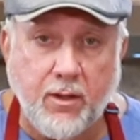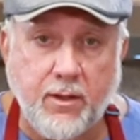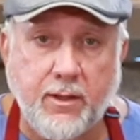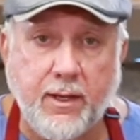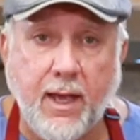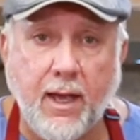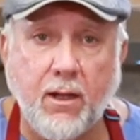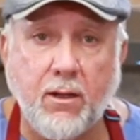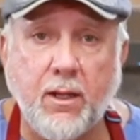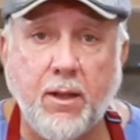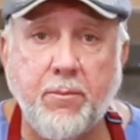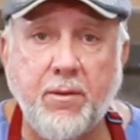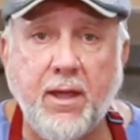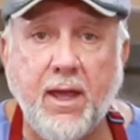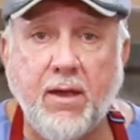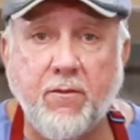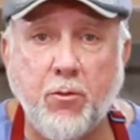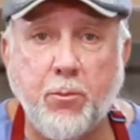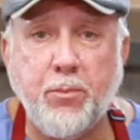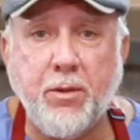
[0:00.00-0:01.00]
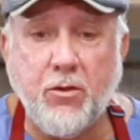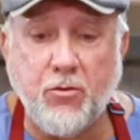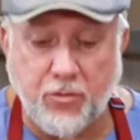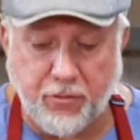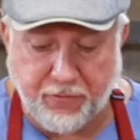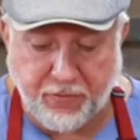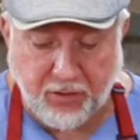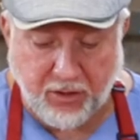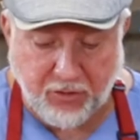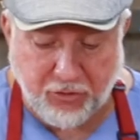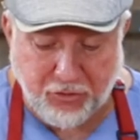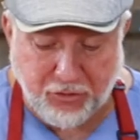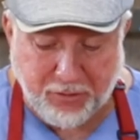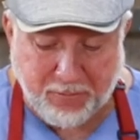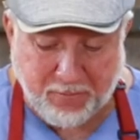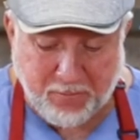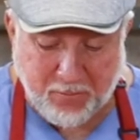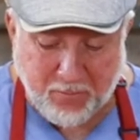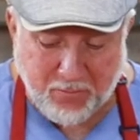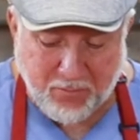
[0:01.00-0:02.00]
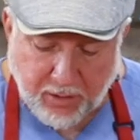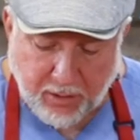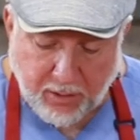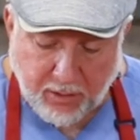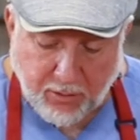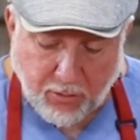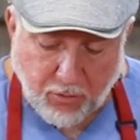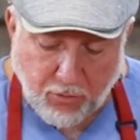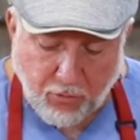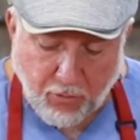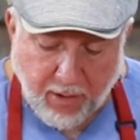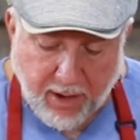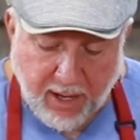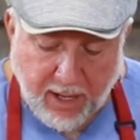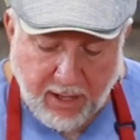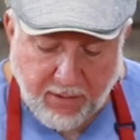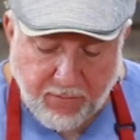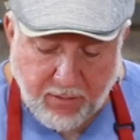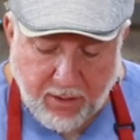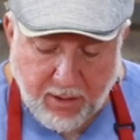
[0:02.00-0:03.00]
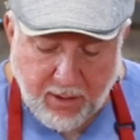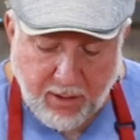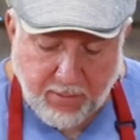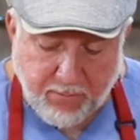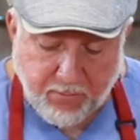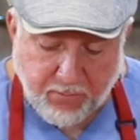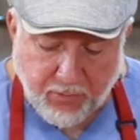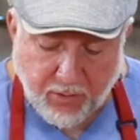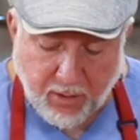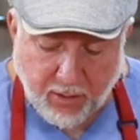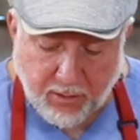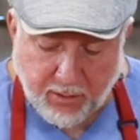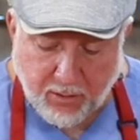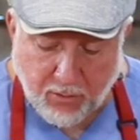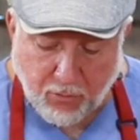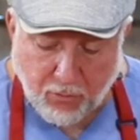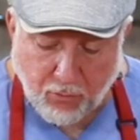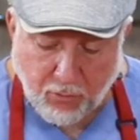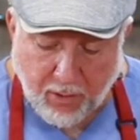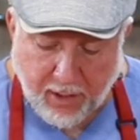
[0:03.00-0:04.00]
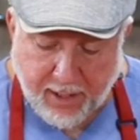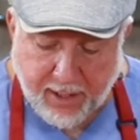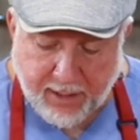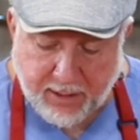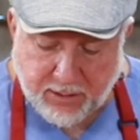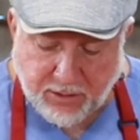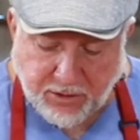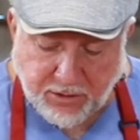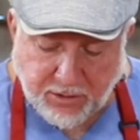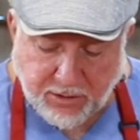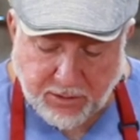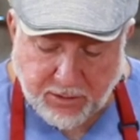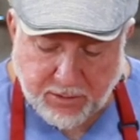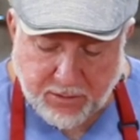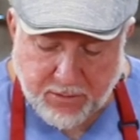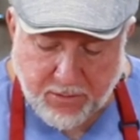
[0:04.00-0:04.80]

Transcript: Now let me have a piece of fish. A little gravy, a little rice,